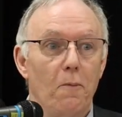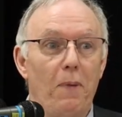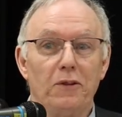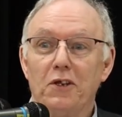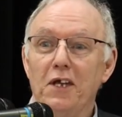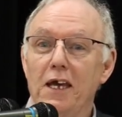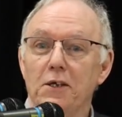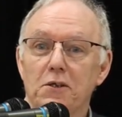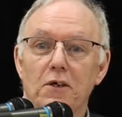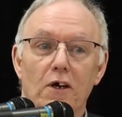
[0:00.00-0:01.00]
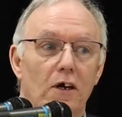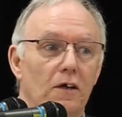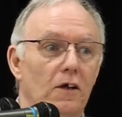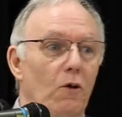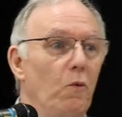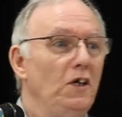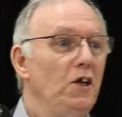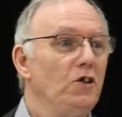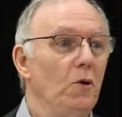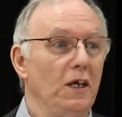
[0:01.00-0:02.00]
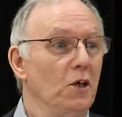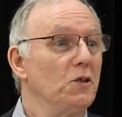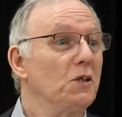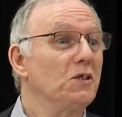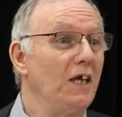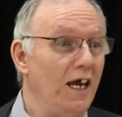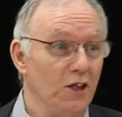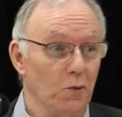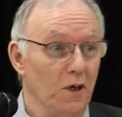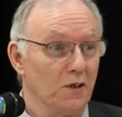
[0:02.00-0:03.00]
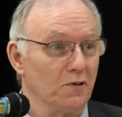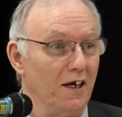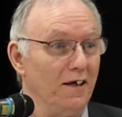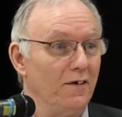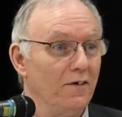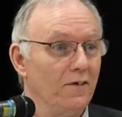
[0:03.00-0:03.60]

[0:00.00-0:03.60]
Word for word: But the thing is, what are you doing? You're just saying the words, right?